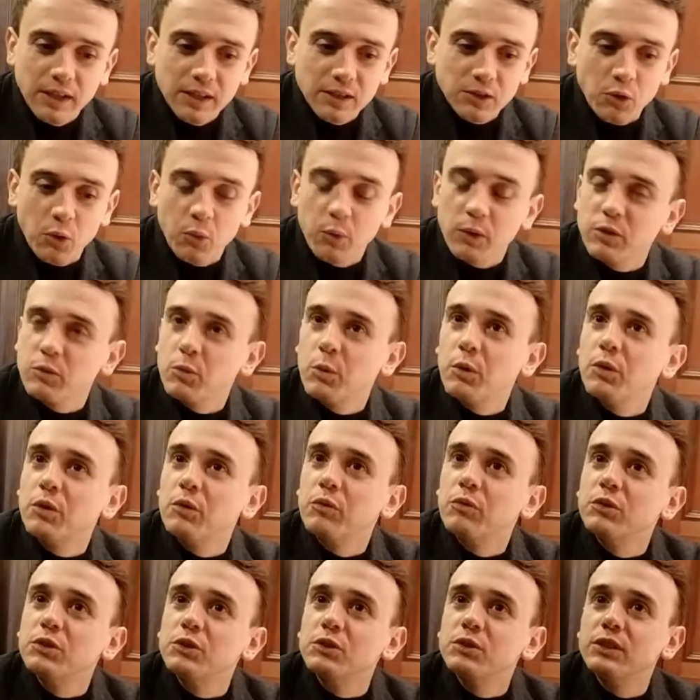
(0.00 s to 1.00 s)
always
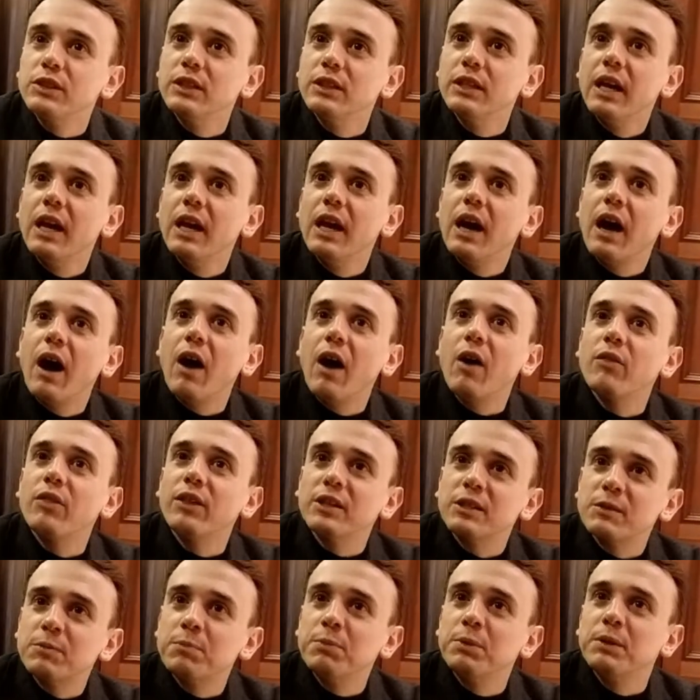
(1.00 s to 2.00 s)
wonderful to see how
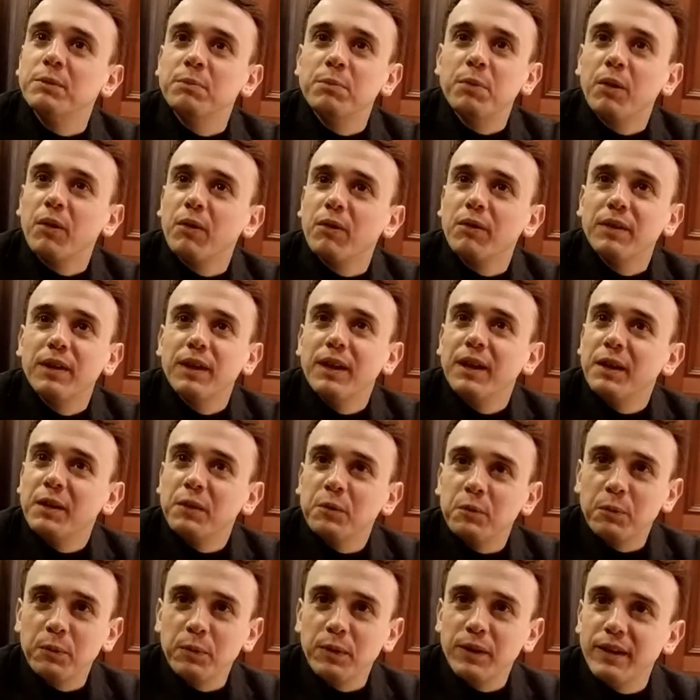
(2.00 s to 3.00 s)
these people
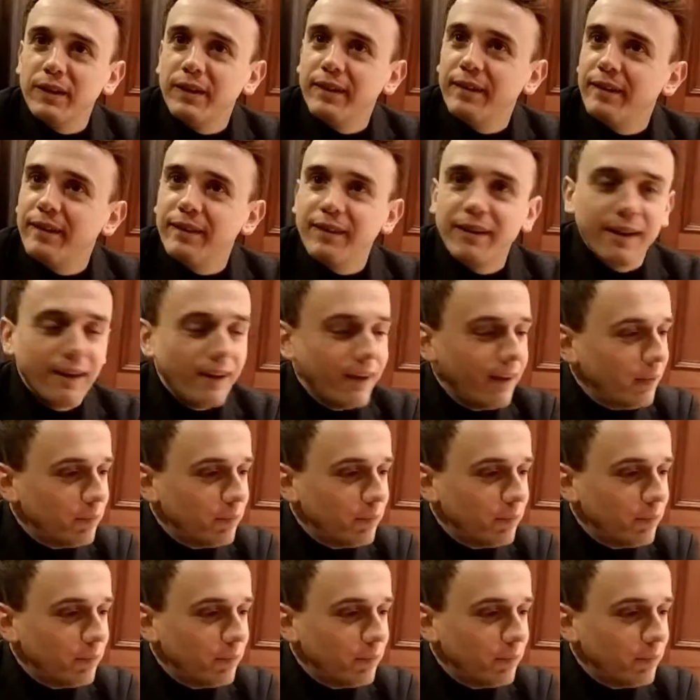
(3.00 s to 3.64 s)
really.